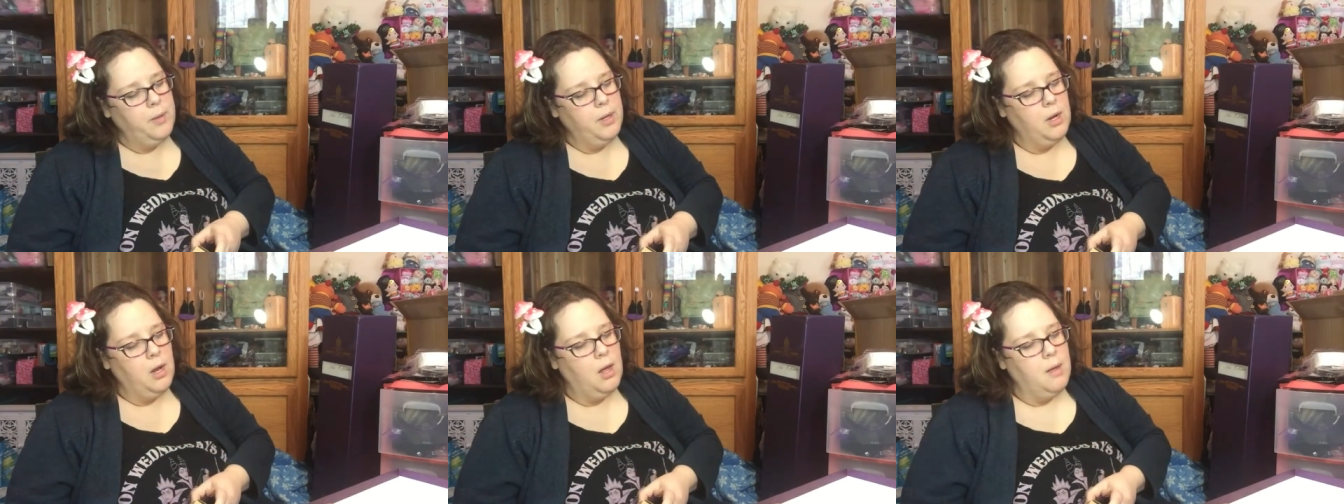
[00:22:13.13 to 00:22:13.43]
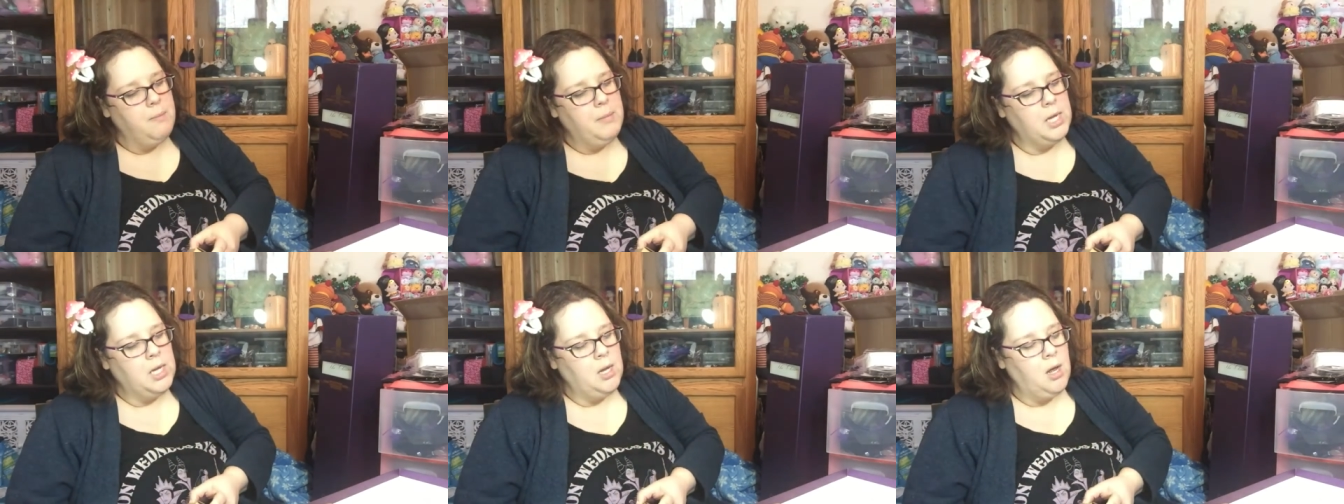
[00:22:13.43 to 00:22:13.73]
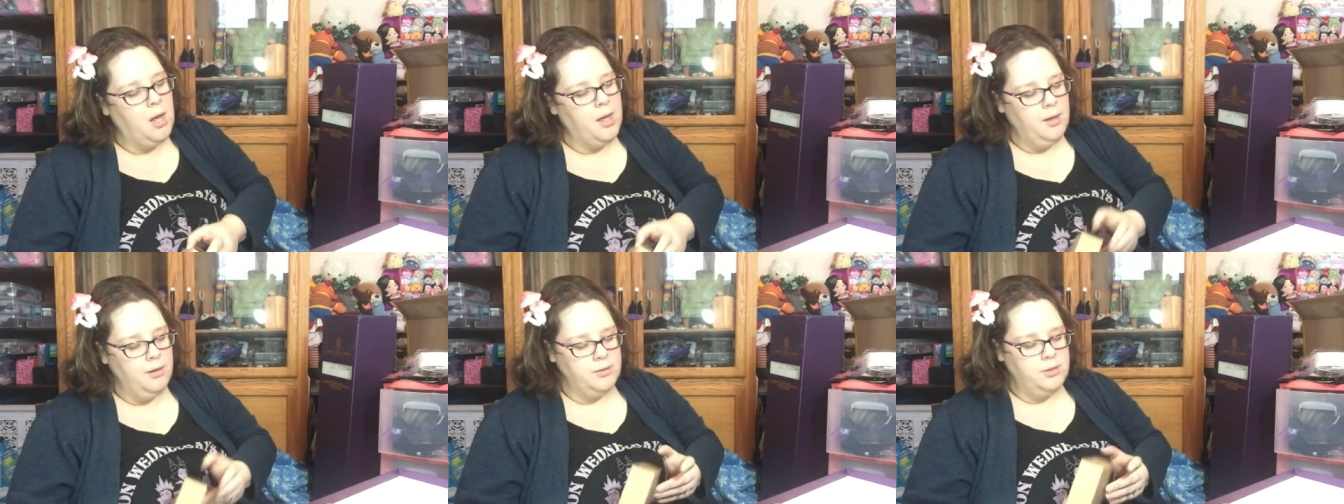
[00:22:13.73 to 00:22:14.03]
But I mean,
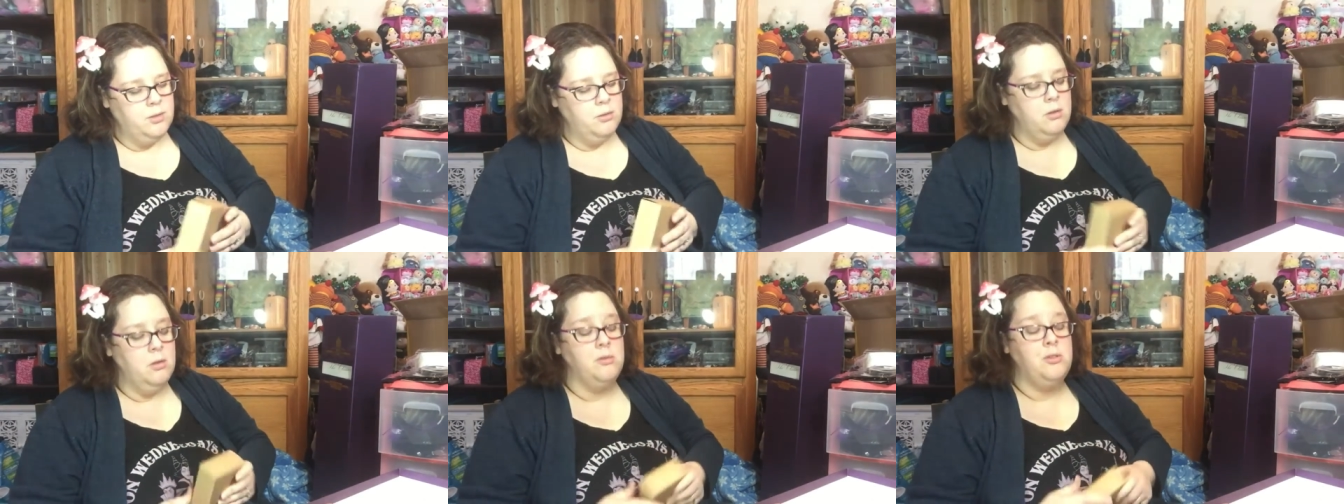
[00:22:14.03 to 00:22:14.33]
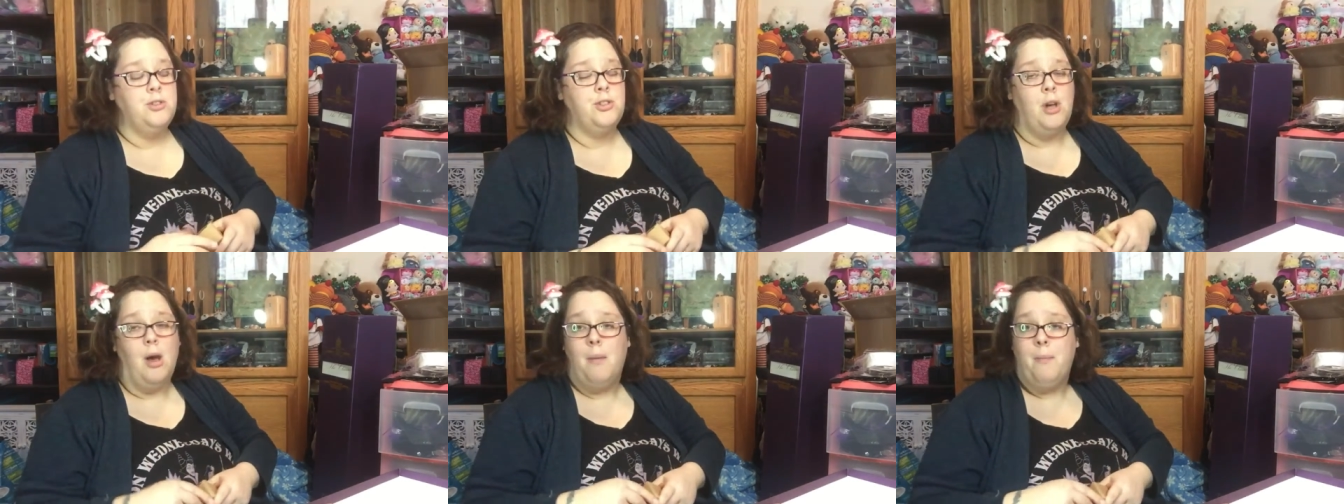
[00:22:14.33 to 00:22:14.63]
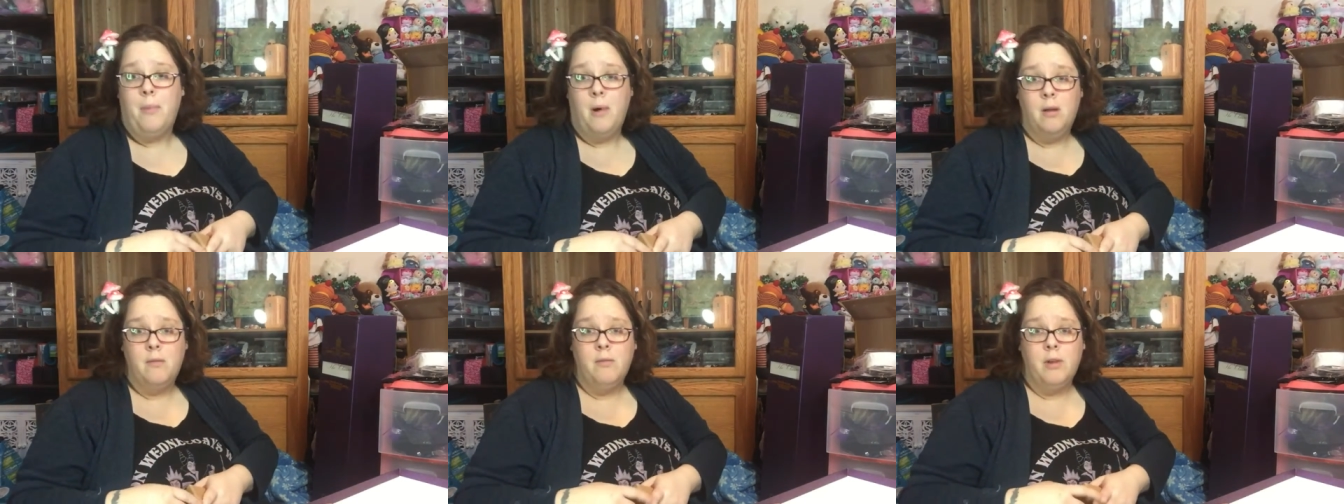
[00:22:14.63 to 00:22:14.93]
I also don't
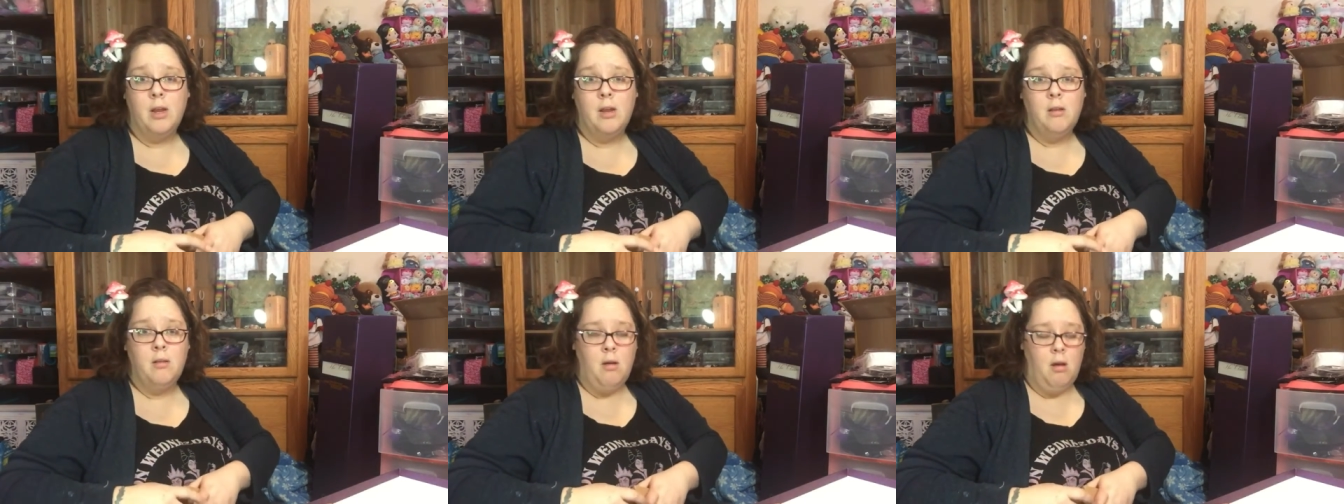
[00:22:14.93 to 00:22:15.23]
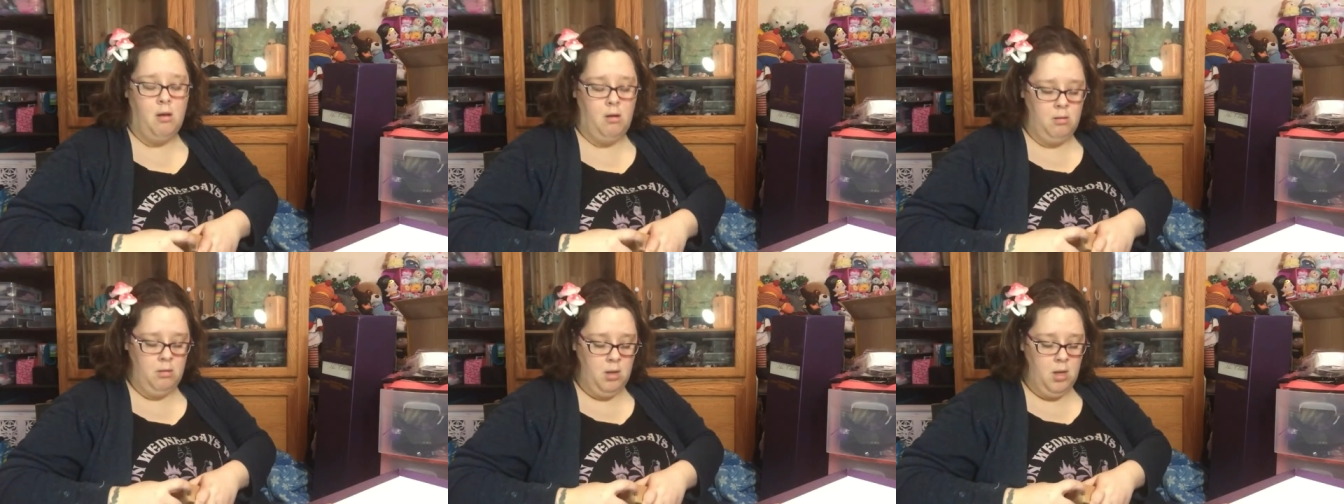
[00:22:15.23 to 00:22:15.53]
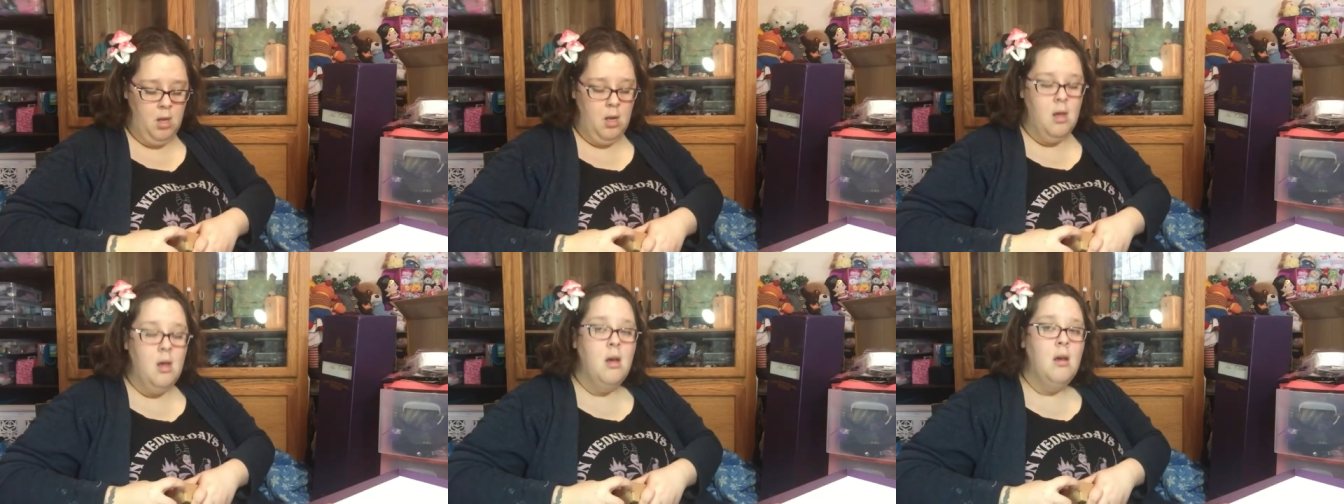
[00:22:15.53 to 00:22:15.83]
shop on Ringdoll
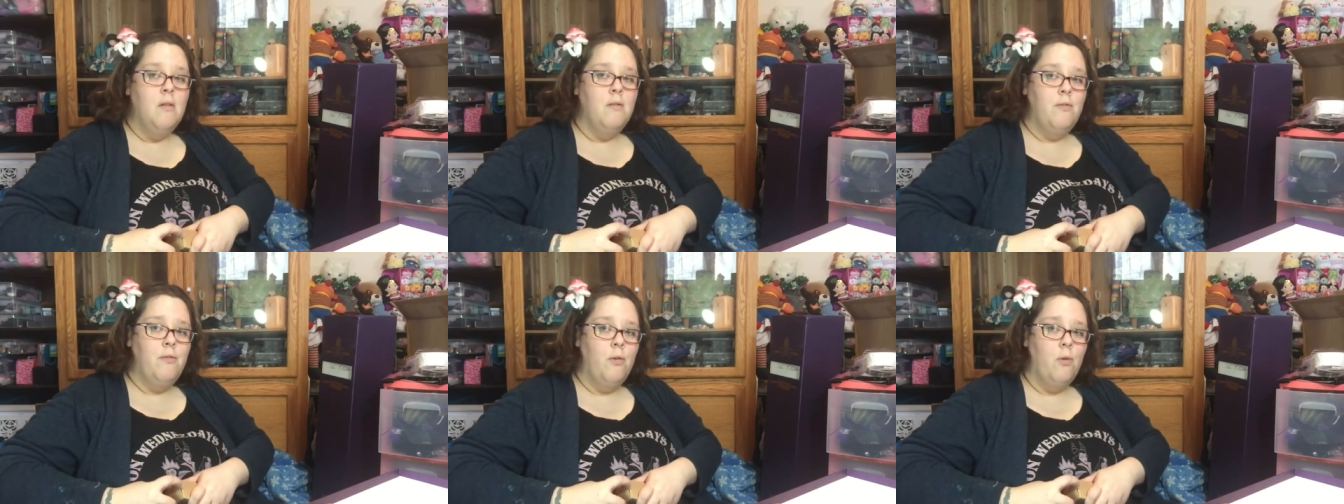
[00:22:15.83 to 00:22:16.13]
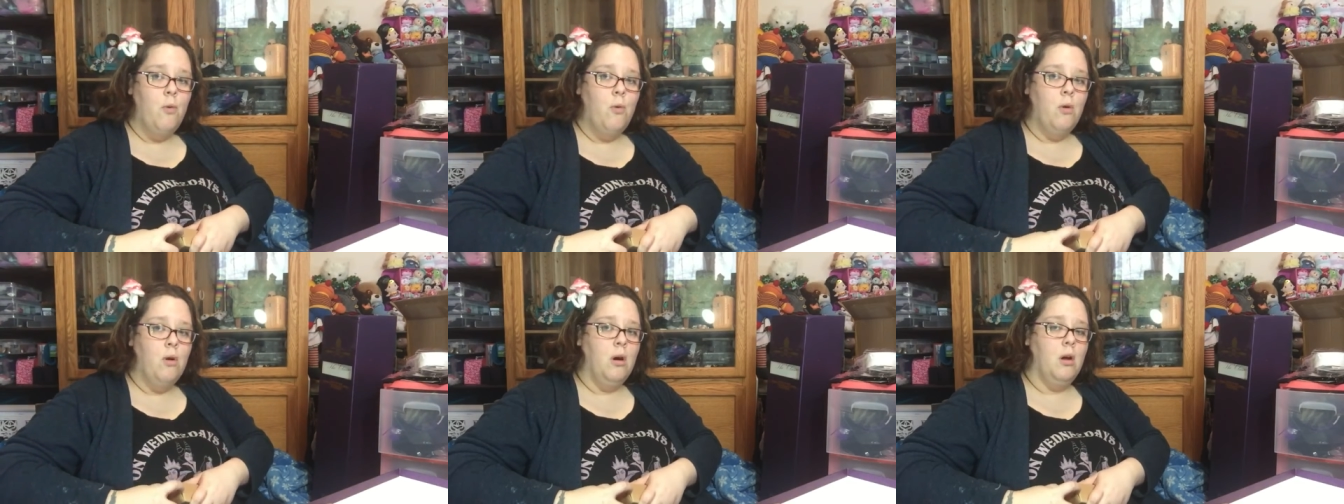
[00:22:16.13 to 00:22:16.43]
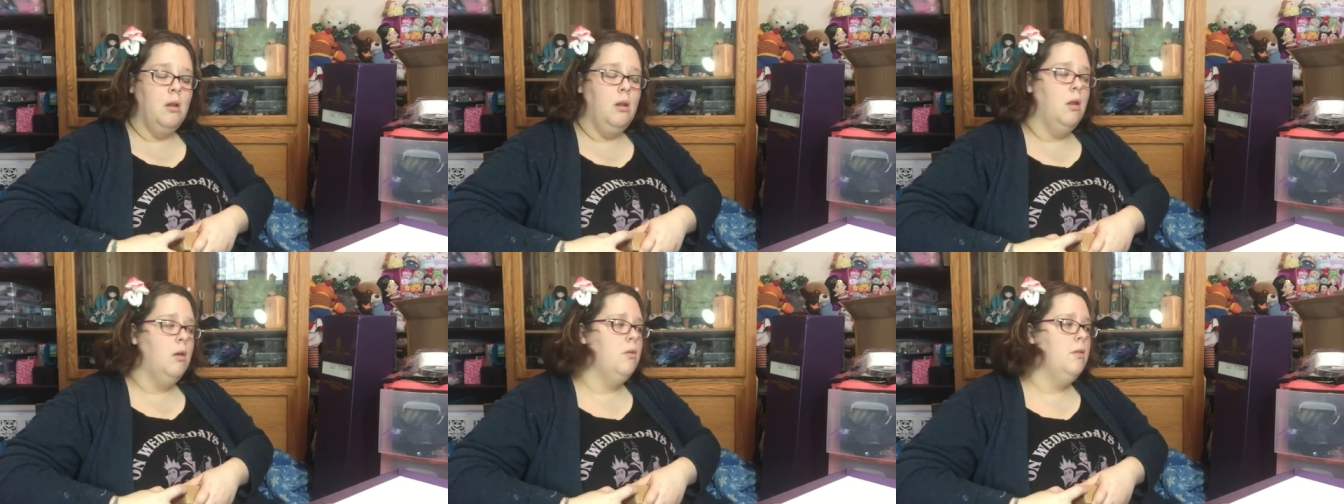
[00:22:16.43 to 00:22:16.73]
for
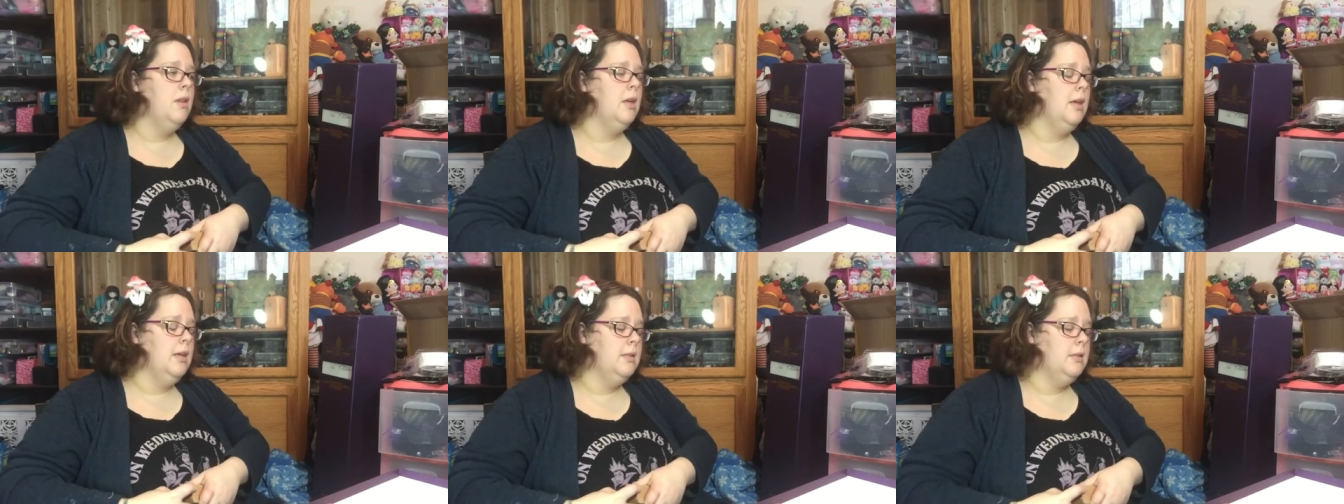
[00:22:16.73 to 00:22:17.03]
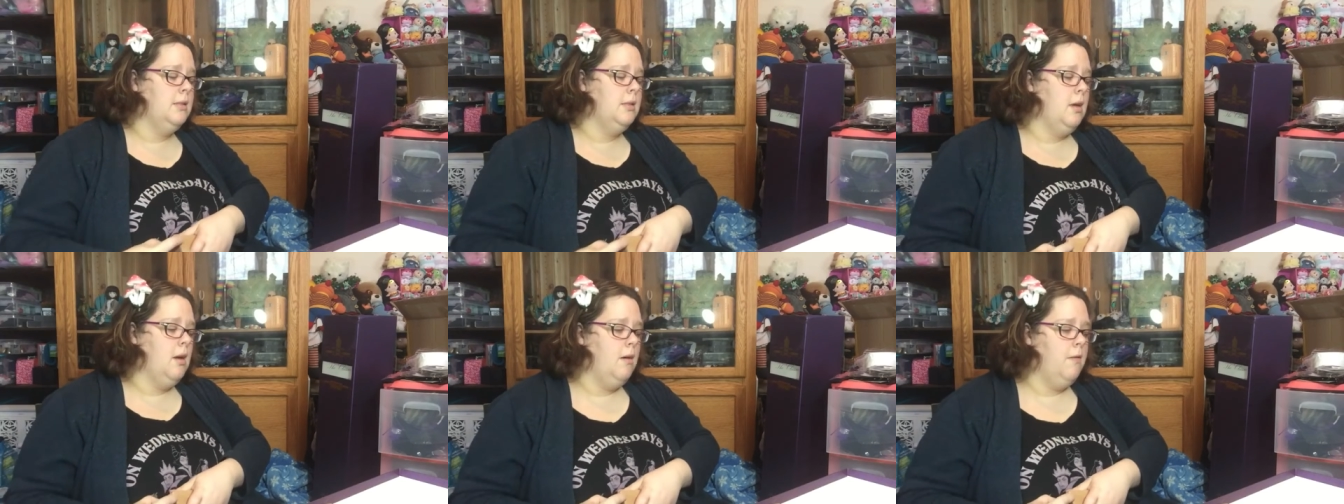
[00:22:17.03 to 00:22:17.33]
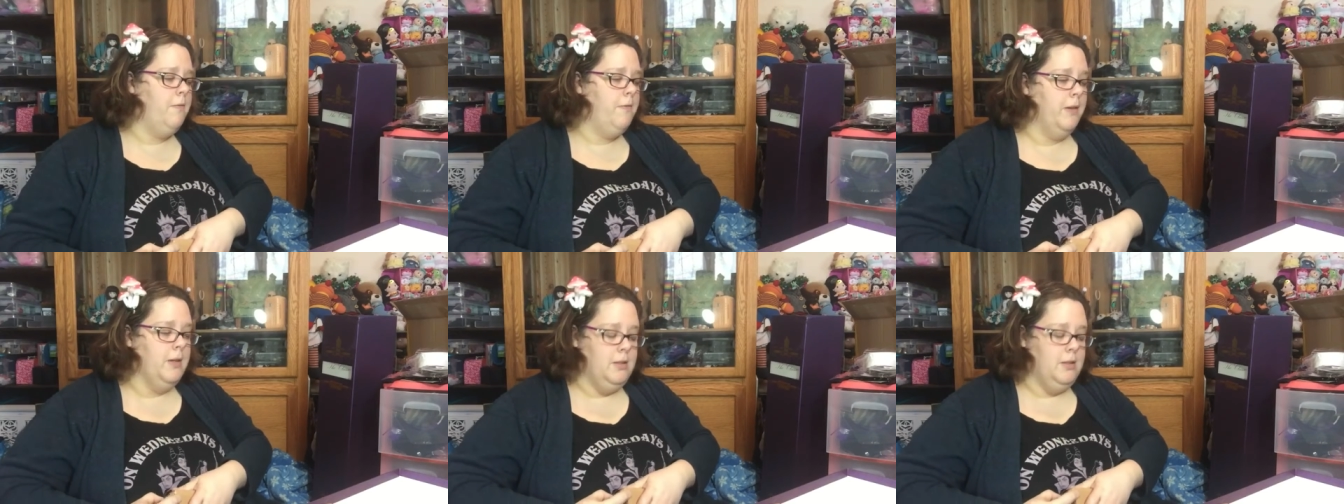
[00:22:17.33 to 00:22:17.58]
clothing and stuff.